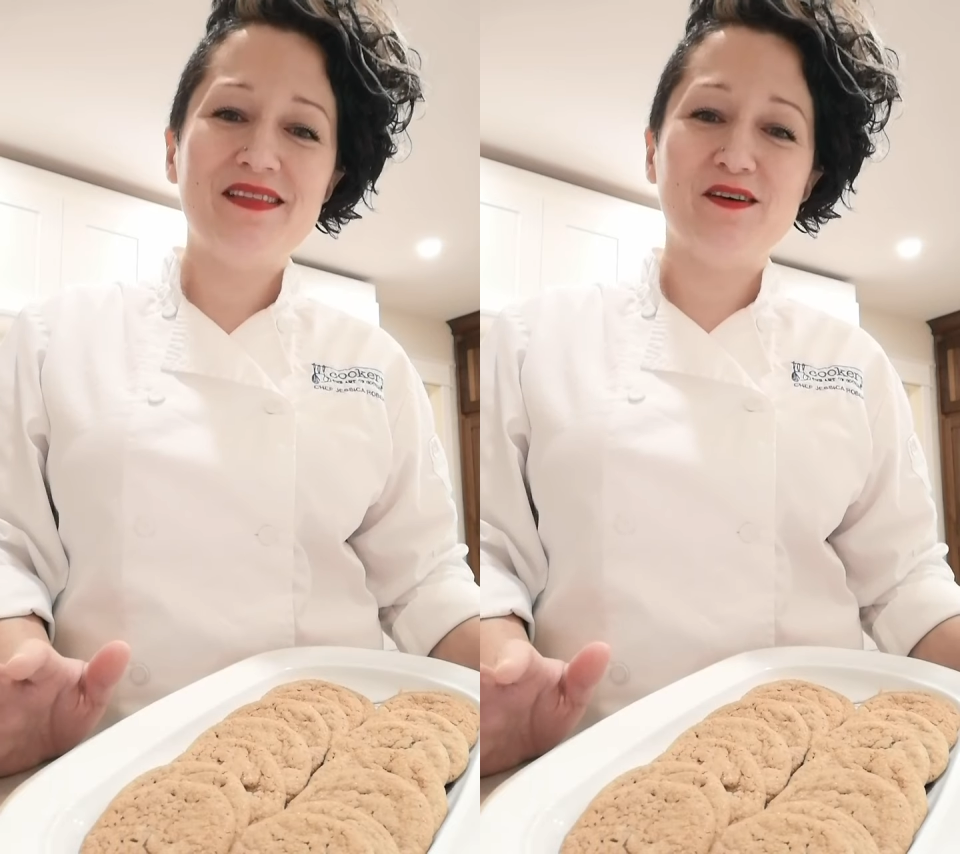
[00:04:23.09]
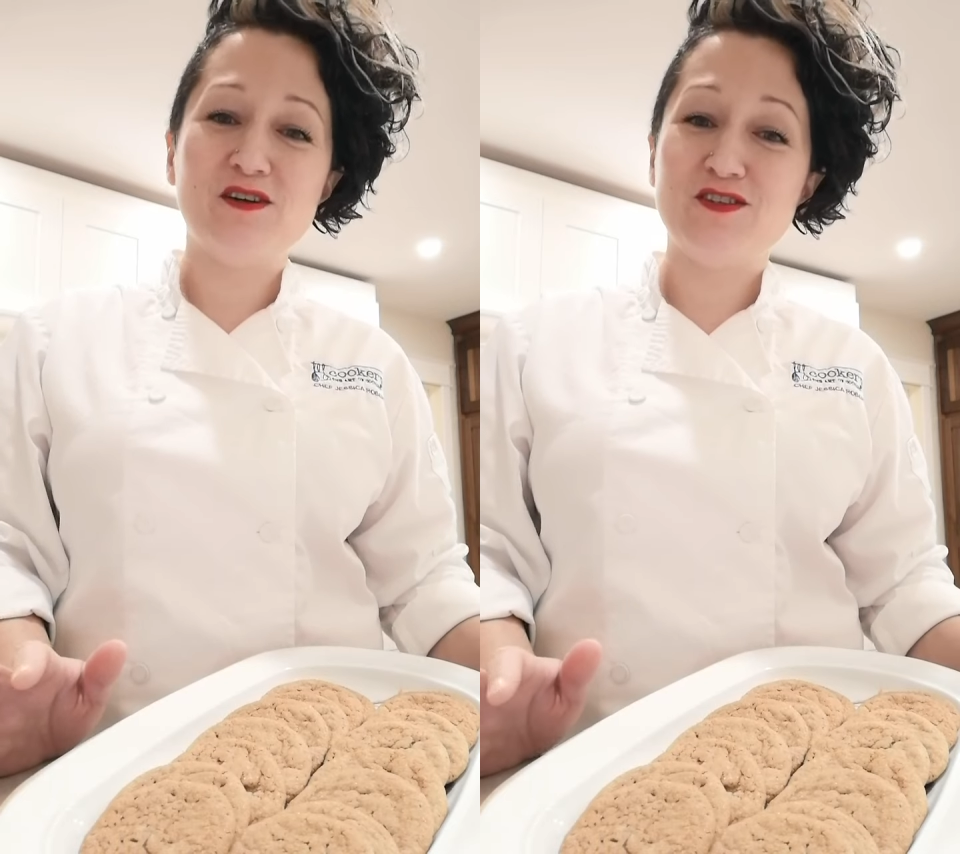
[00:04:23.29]

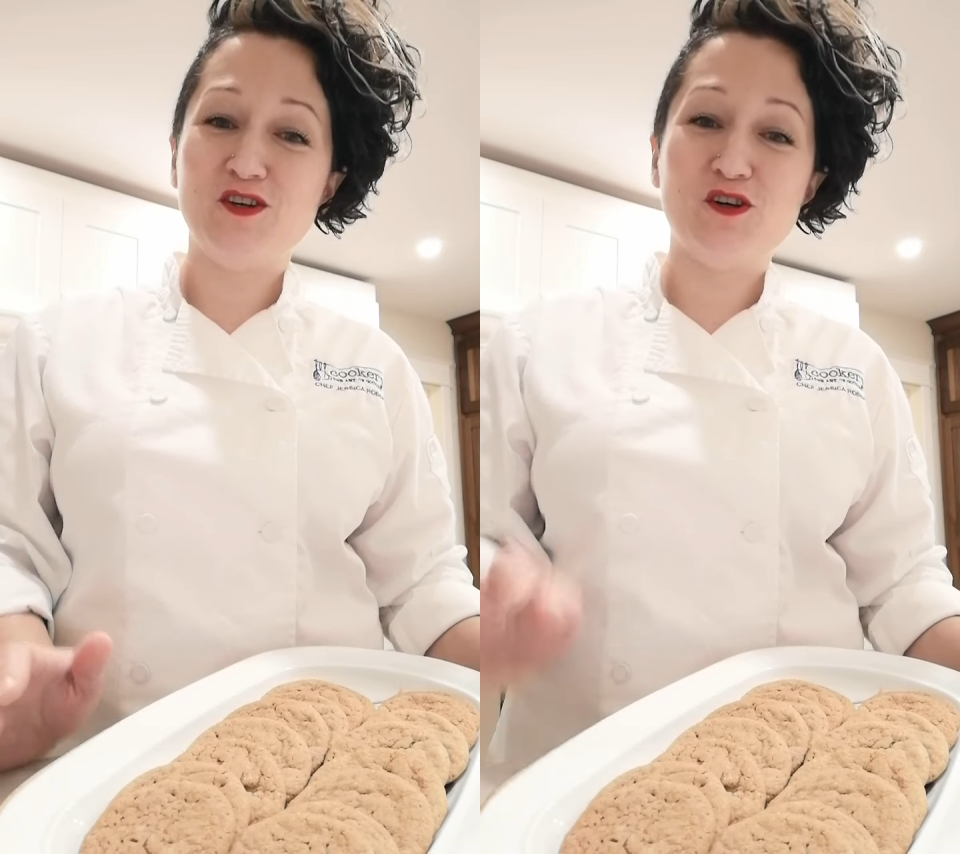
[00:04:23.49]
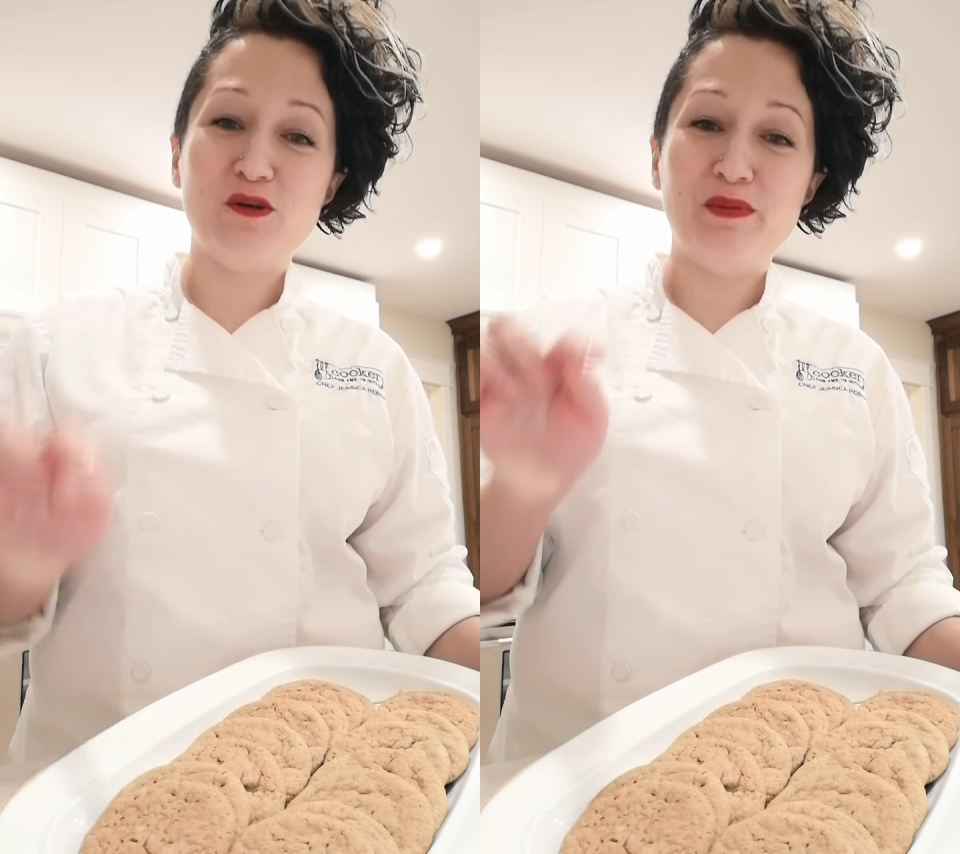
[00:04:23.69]
They're
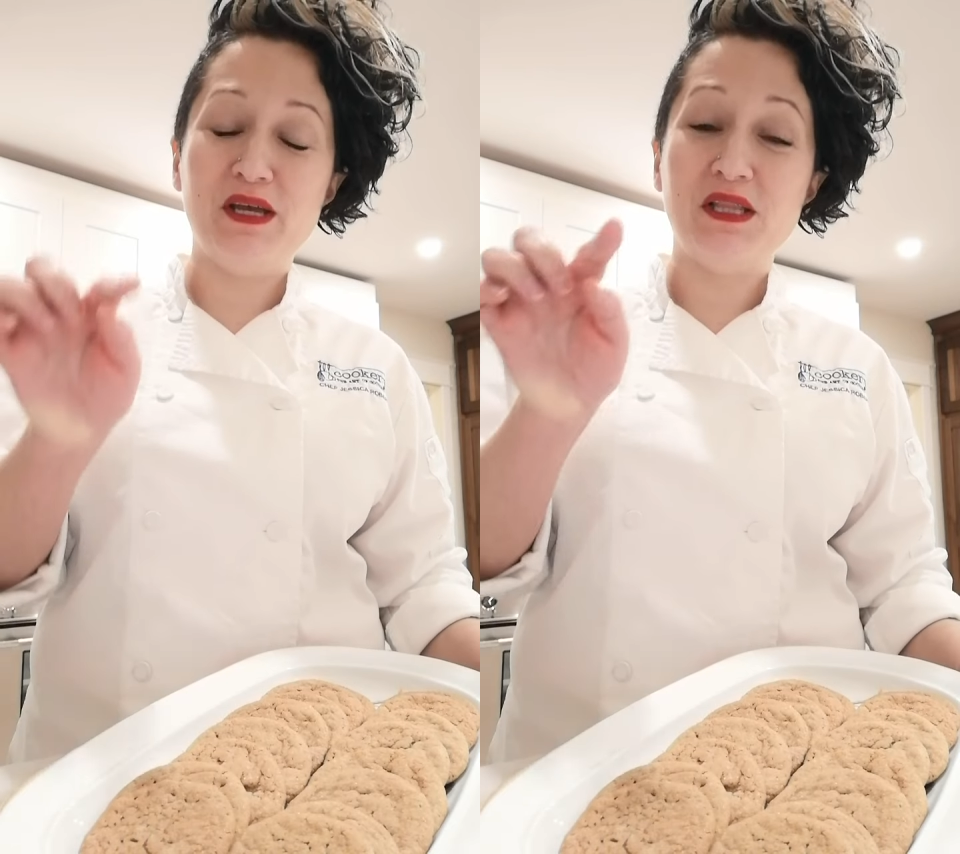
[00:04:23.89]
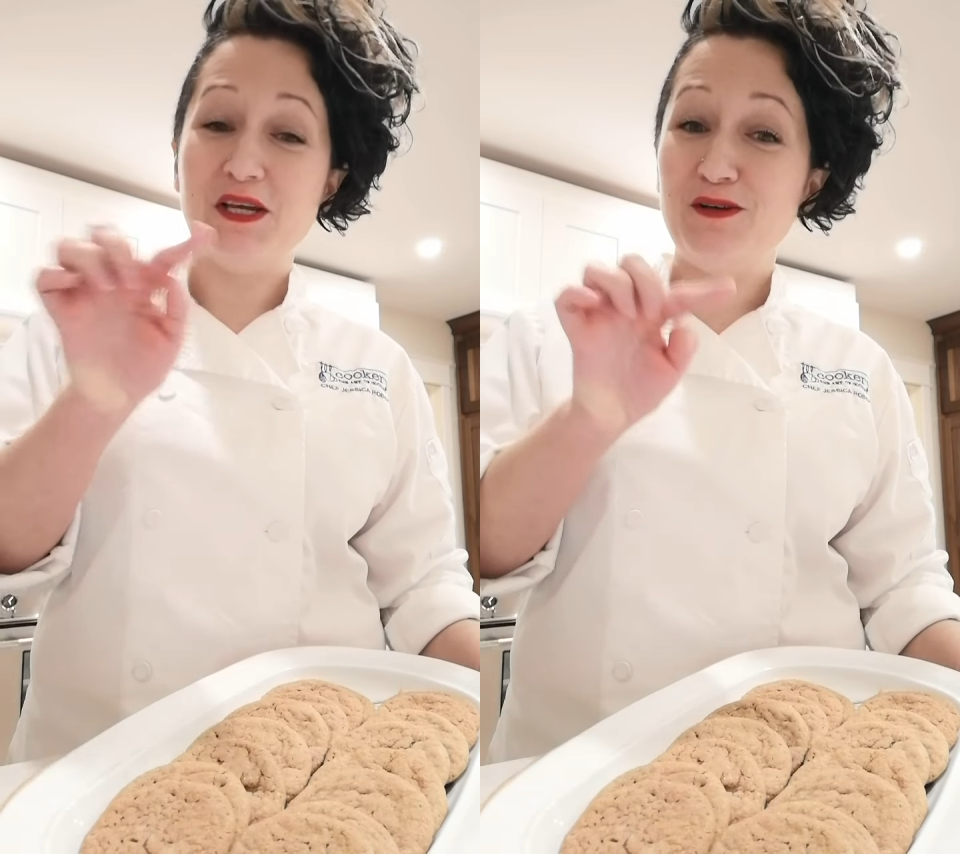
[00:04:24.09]
still going to be
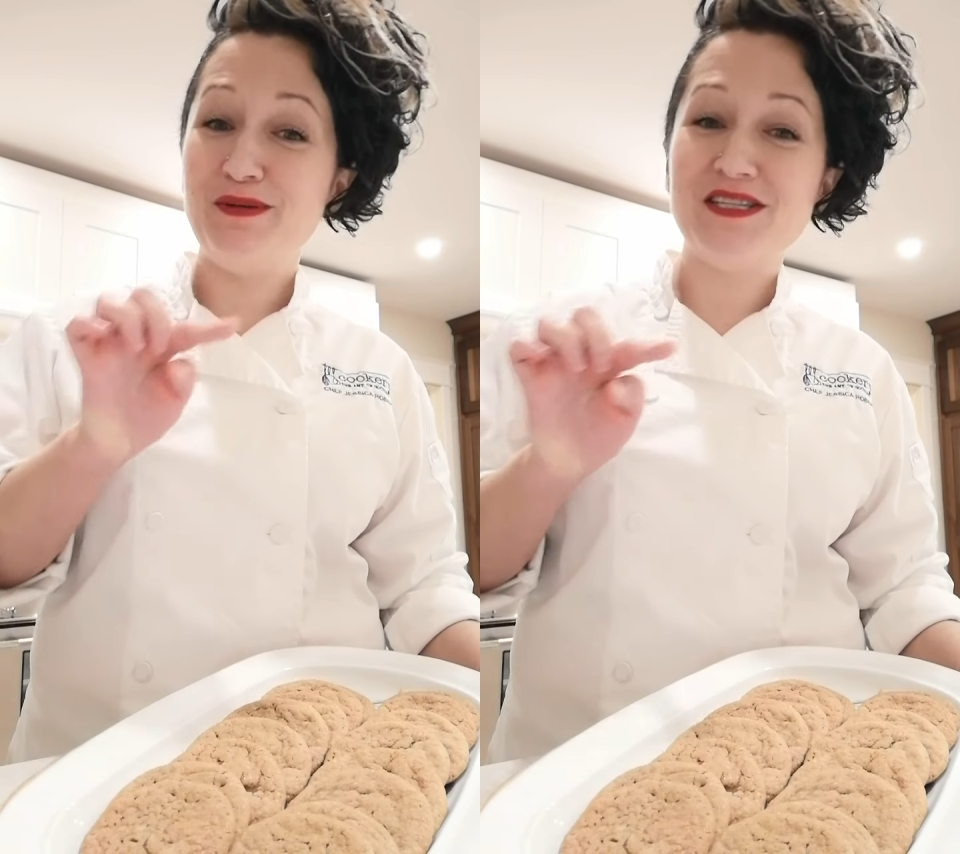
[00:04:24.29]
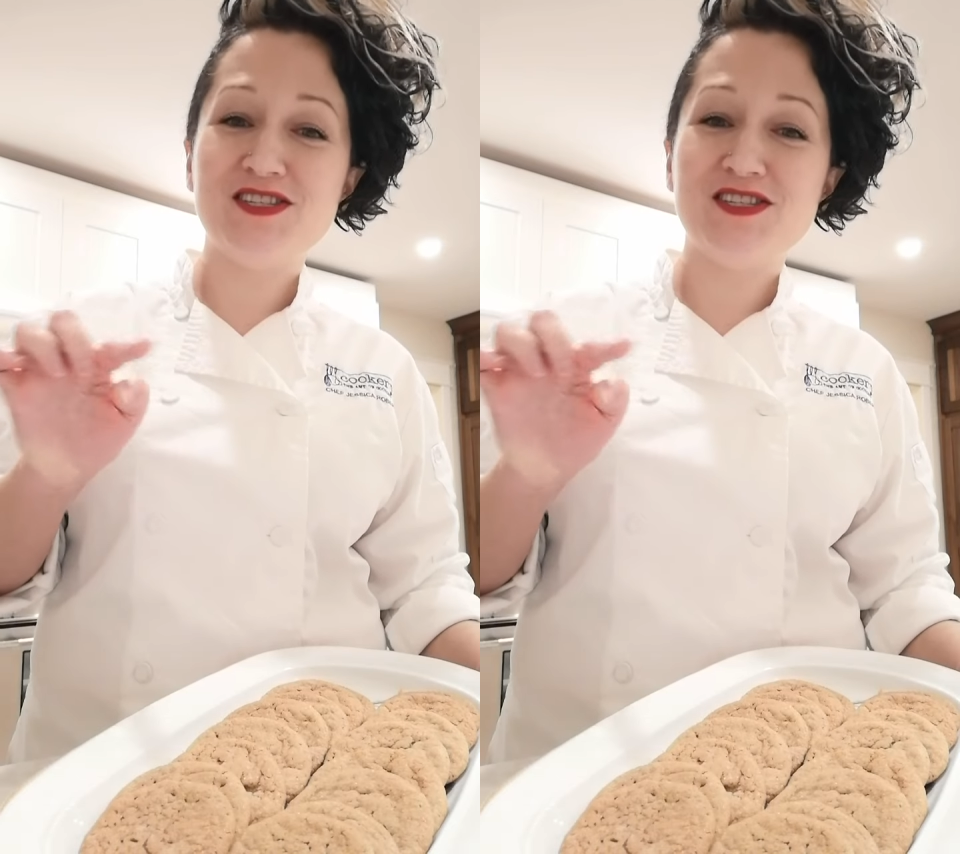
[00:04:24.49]
a little bit